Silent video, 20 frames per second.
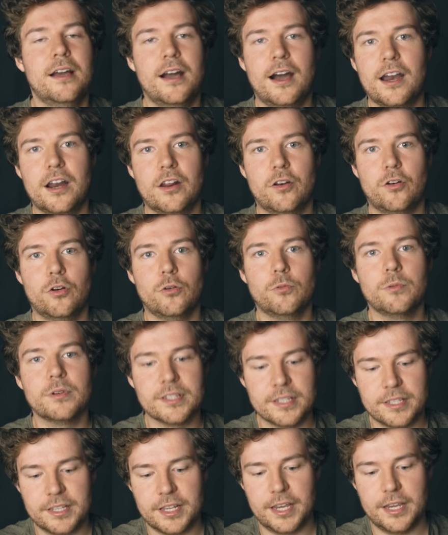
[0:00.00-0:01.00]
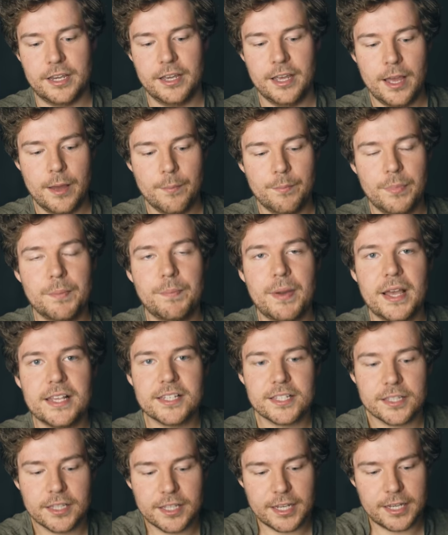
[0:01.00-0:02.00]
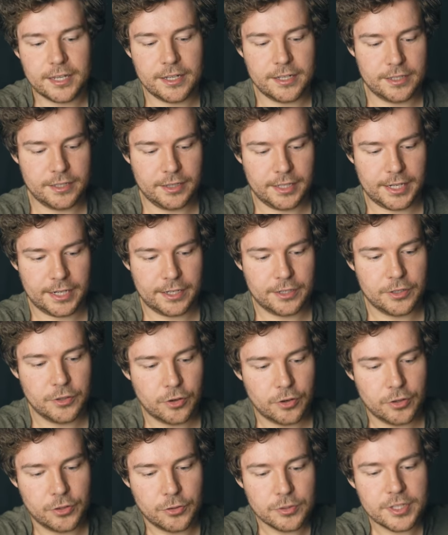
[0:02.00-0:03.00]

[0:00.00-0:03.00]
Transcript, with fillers: I don't know, we'll see. But basically, like, you know,